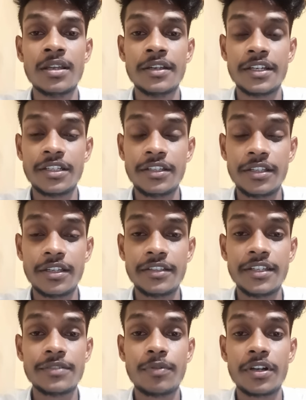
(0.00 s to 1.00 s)
In
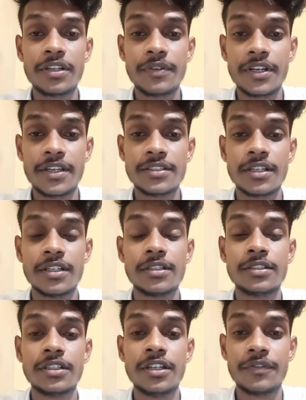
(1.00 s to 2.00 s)
these 45 days, I
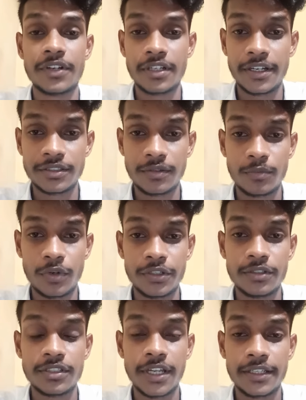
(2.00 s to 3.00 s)
learned different kinds of
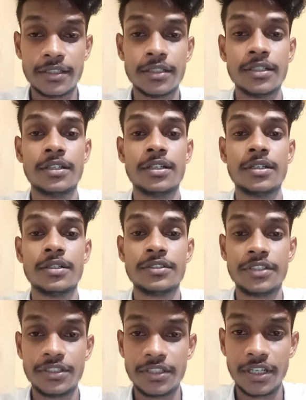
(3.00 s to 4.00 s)
modules like
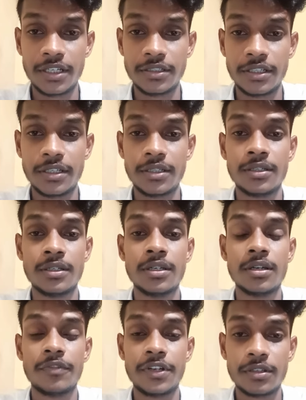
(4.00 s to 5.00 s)
CCNA,
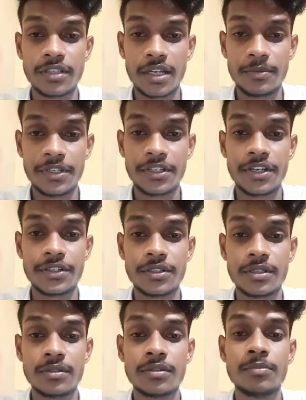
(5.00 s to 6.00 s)
Windows
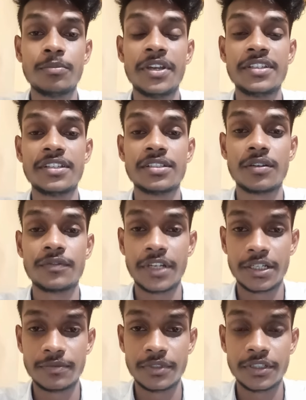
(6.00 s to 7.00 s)
administration, basics of
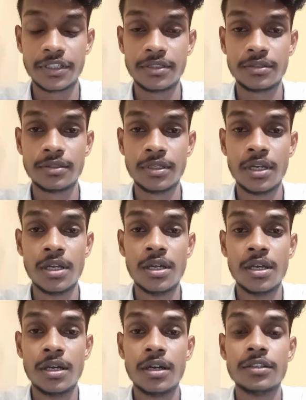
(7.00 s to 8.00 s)
networking,
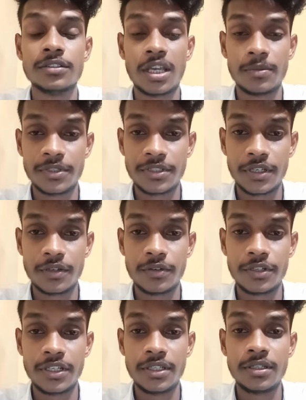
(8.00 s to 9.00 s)

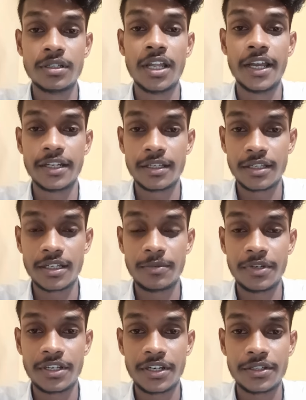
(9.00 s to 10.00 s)
cybersecurity, Linux
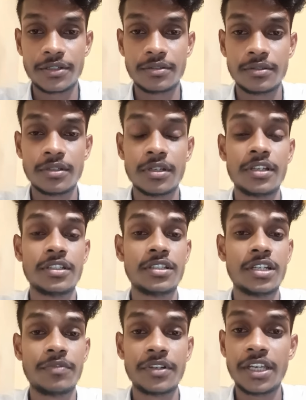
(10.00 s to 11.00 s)
administration. In the
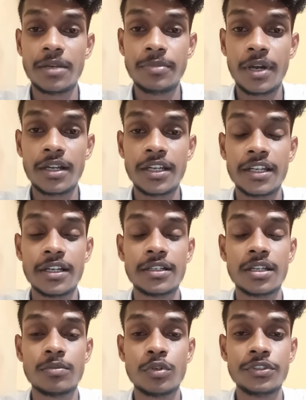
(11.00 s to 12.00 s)
networking part, I learned
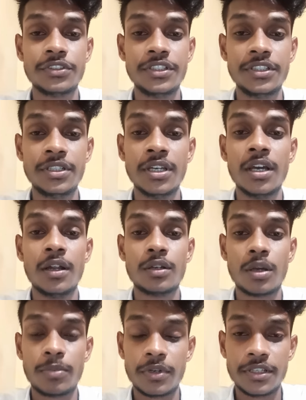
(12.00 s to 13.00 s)
about the
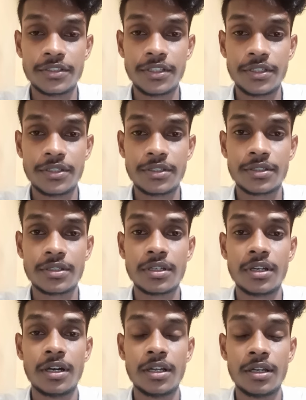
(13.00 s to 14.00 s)
topologies
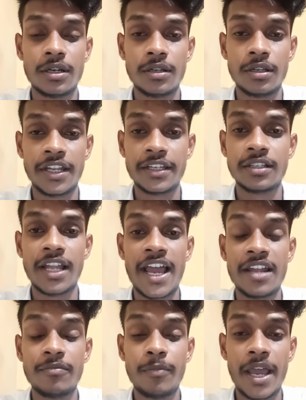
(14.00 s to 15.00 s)
like LAN,
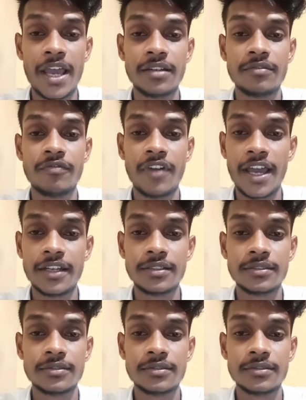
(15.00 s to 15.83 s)
MAN, WAN,